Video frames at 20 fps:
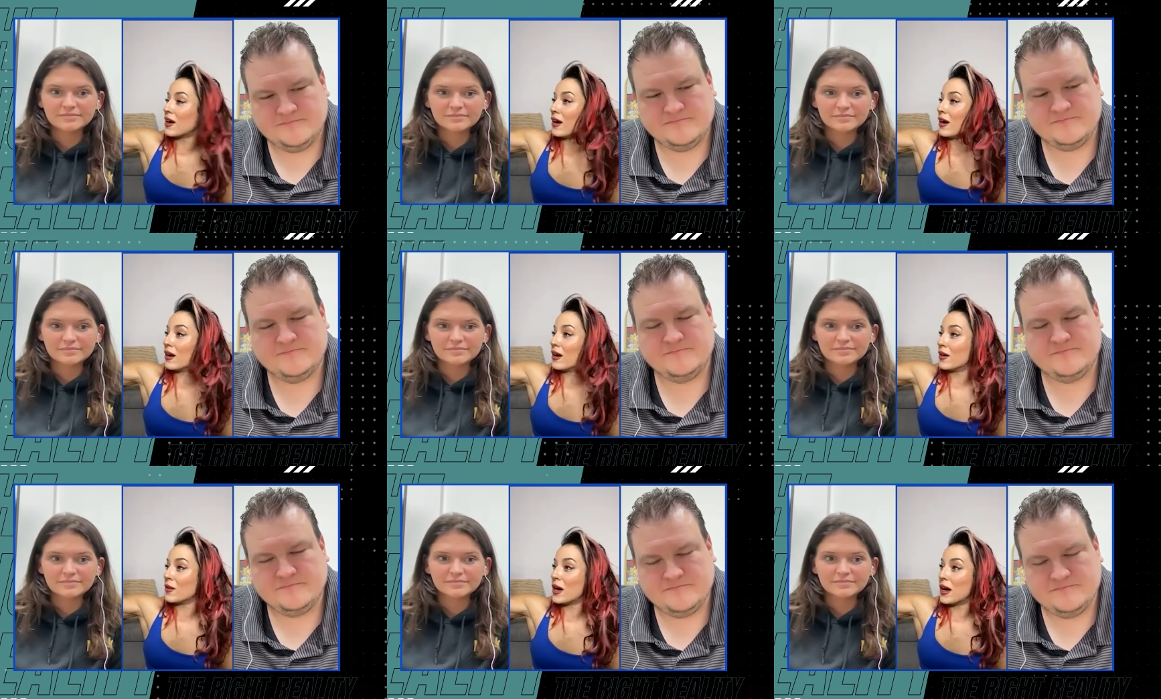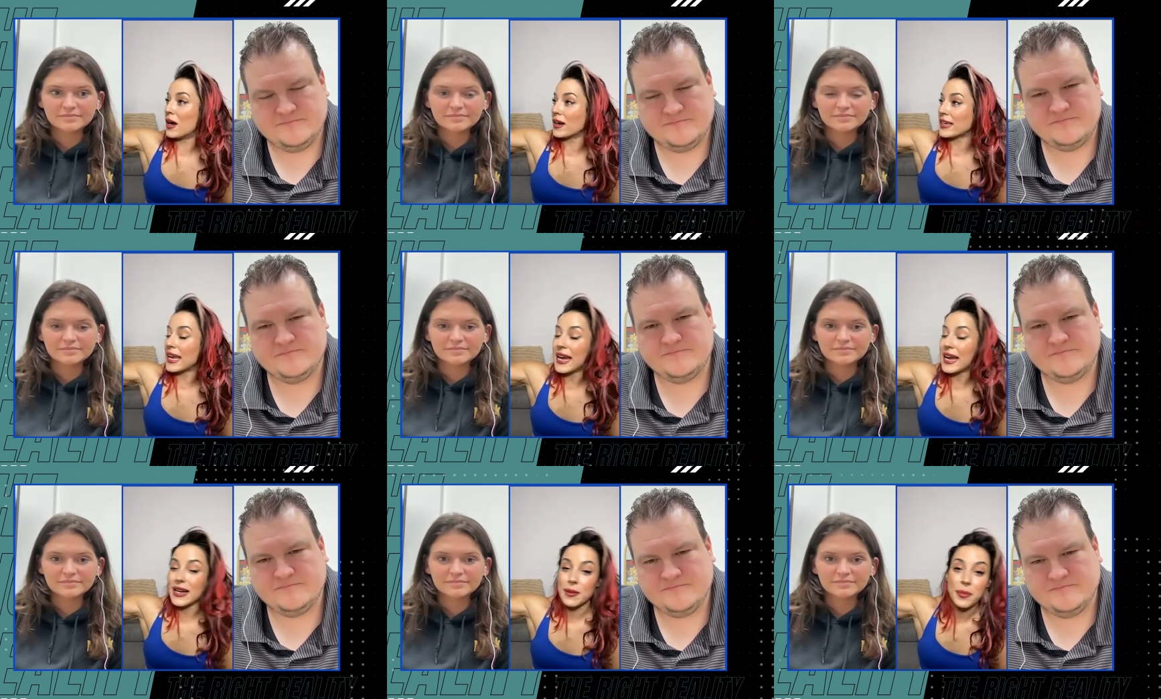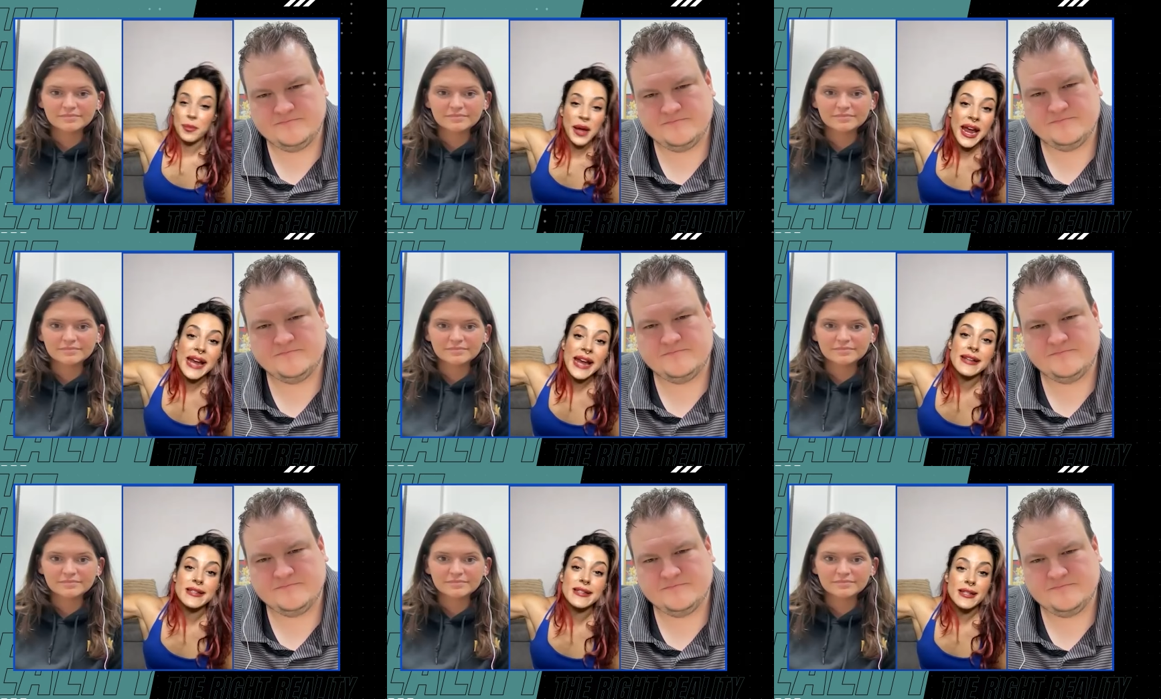Speaker 1: a can of
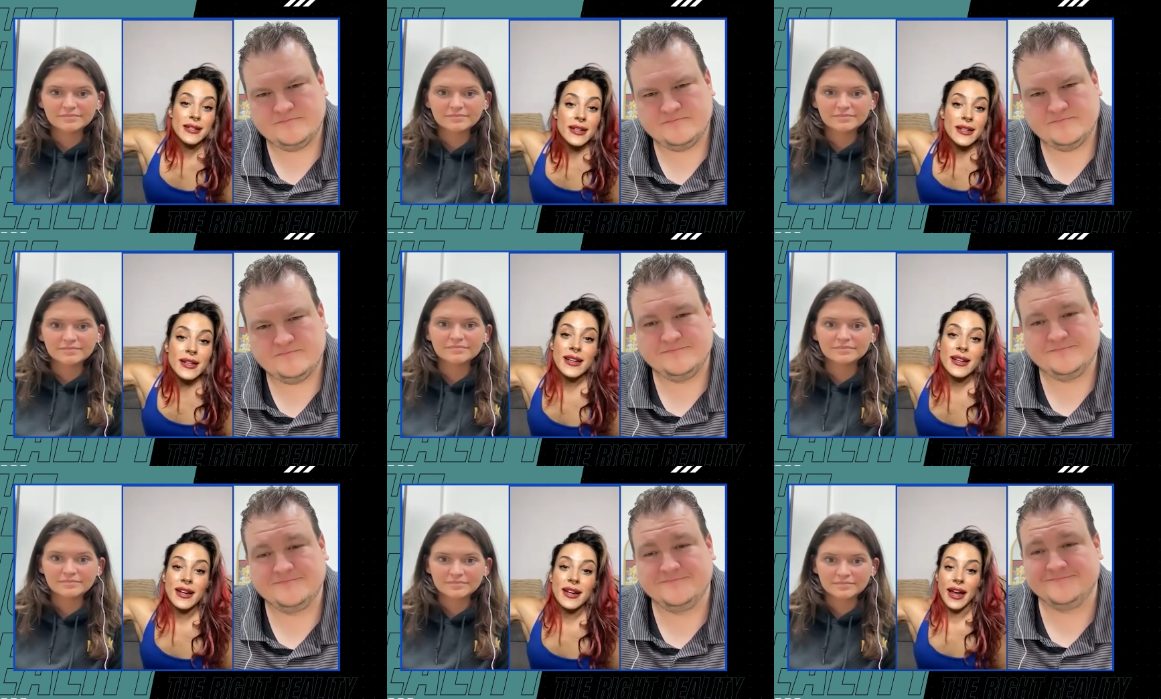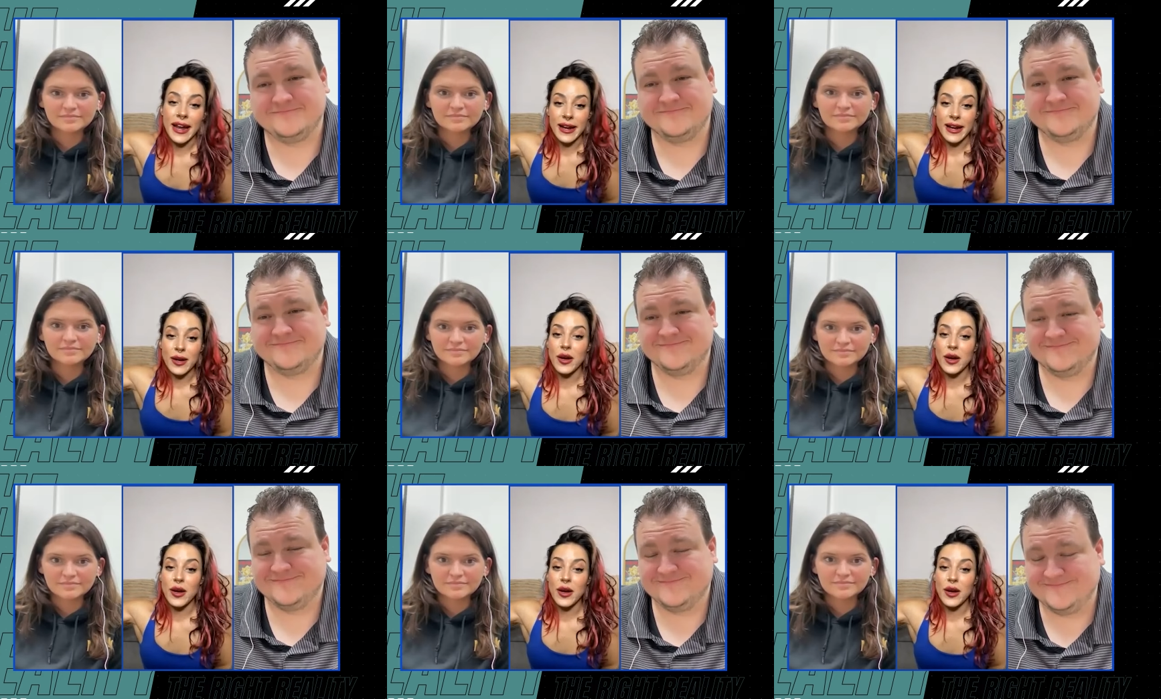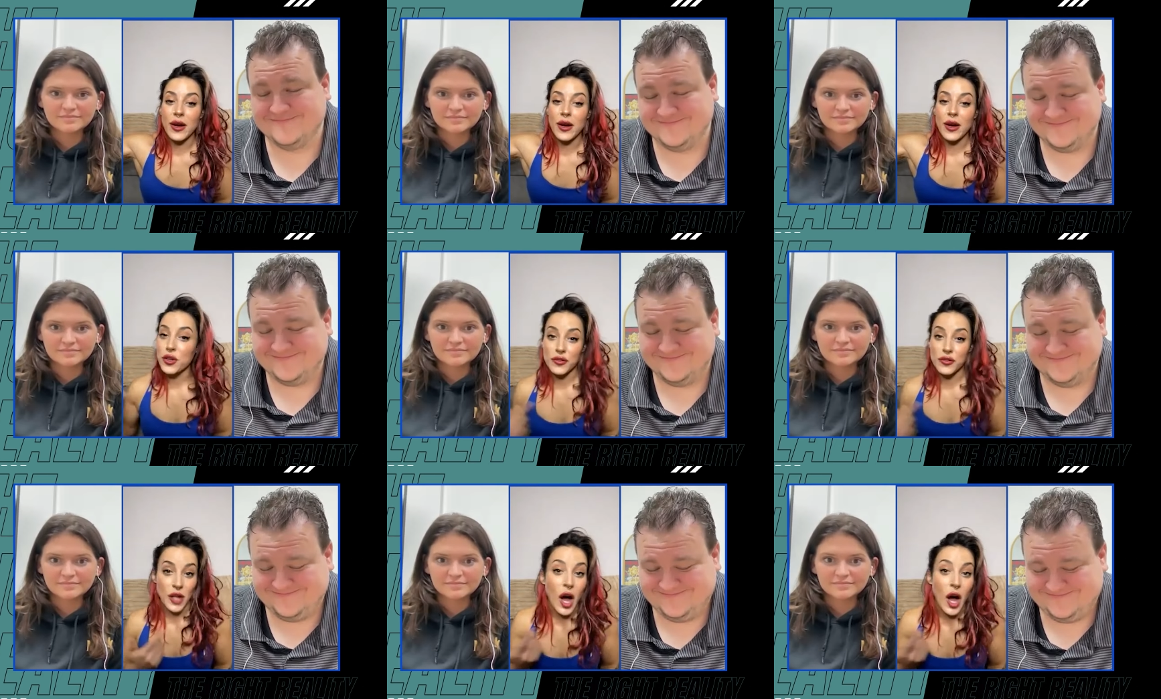paint and it, I would
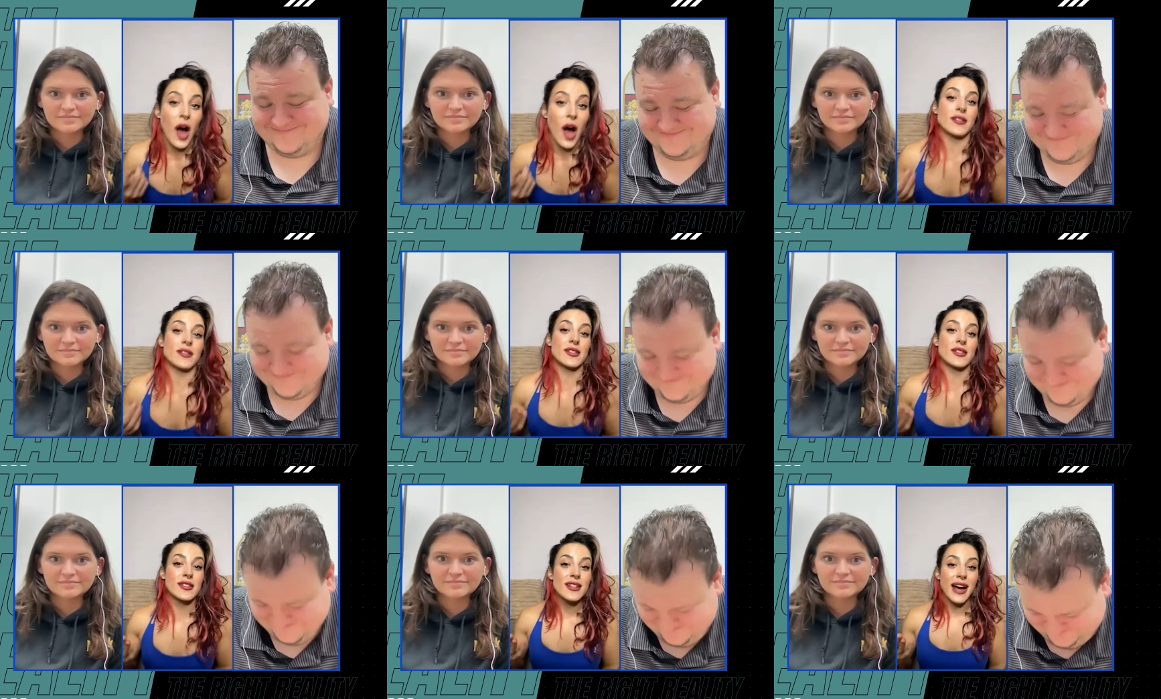have lost.